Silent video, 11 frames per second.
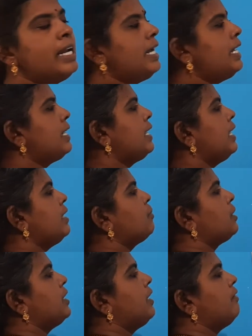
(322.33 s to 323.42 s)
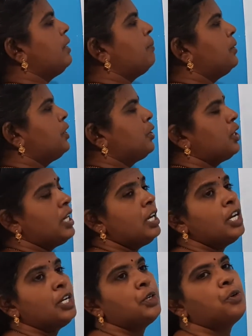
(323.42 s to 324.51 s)
it can develop into
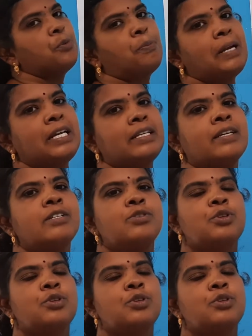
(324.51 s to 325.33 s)
a new plant.